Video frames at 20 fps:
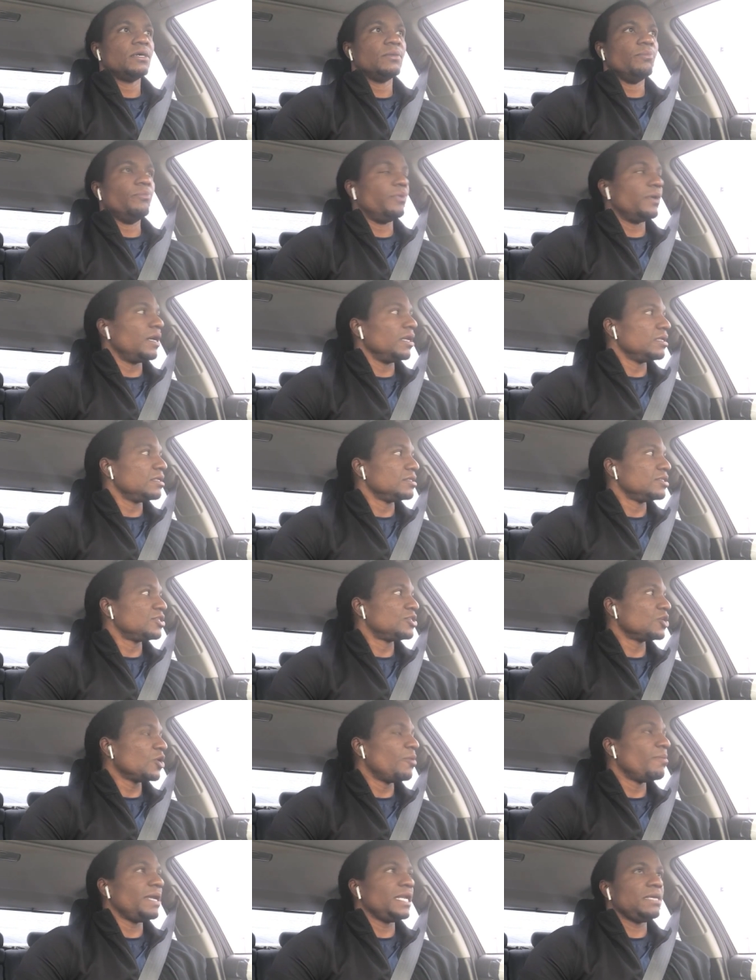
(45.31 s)
But
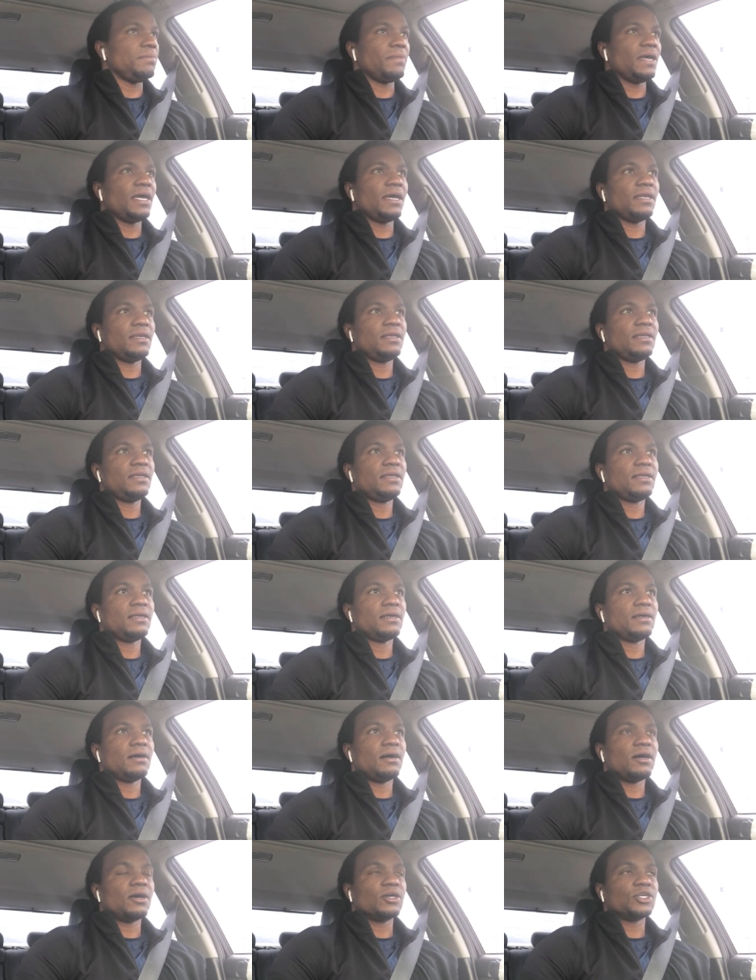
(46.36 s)
so many men
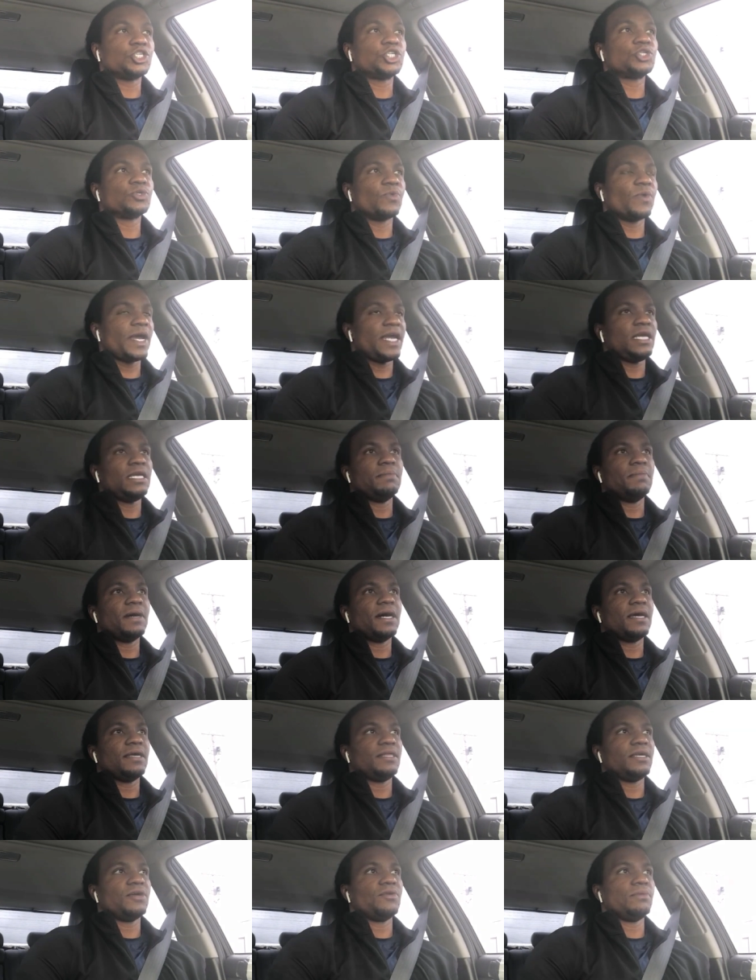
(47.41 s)
are swayed
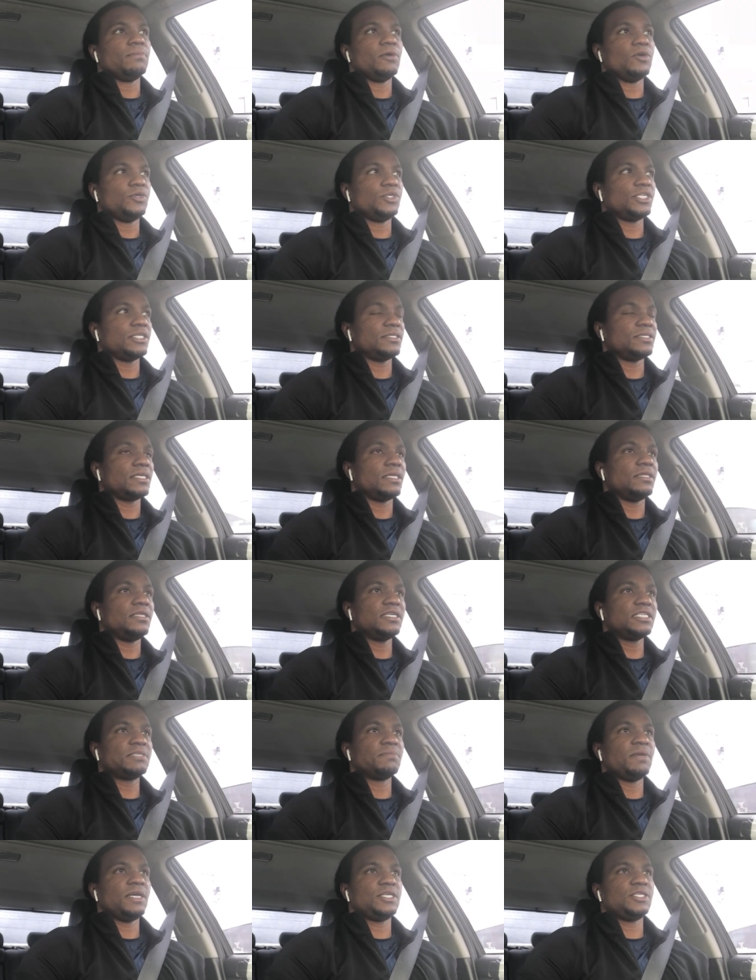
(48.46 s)
by their emotions, and
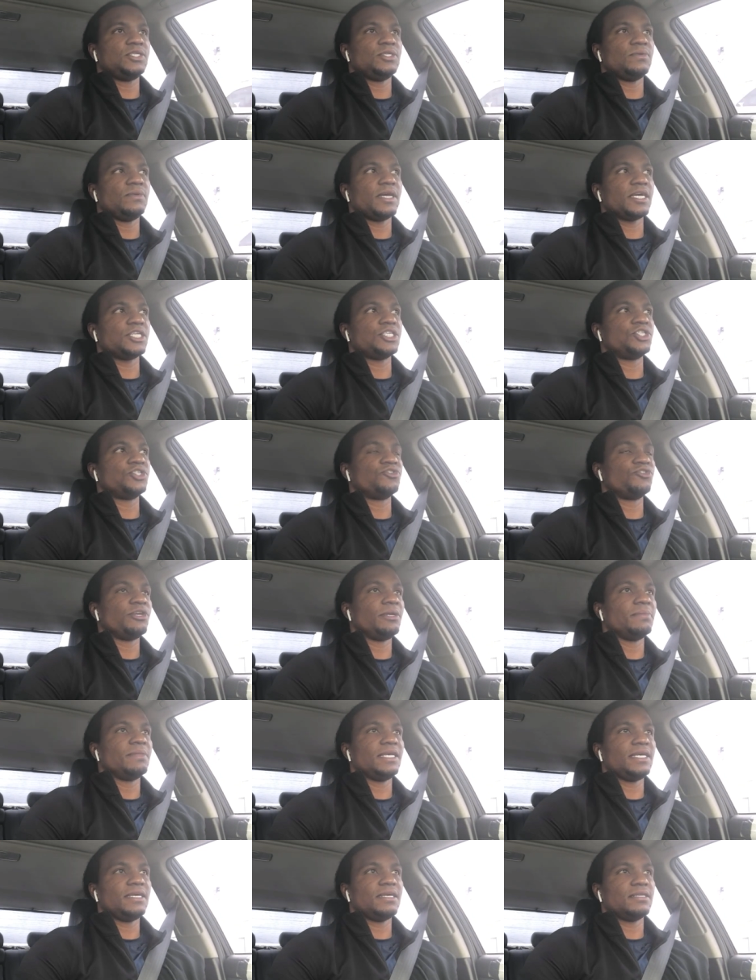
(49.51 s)
this makes you
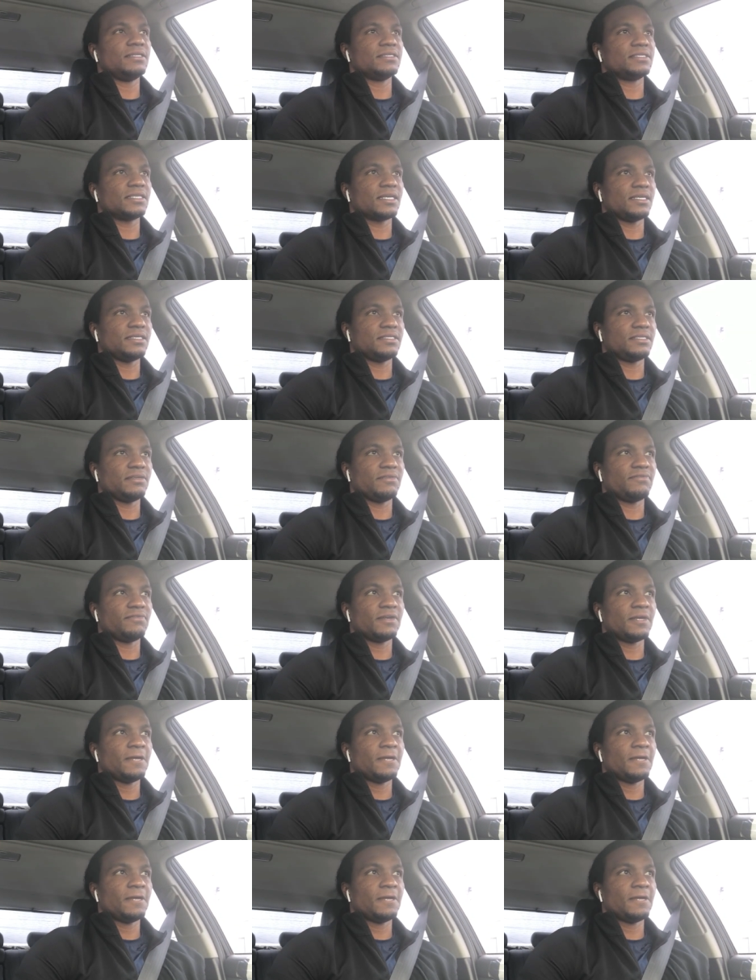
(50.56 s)
extremely indecisive.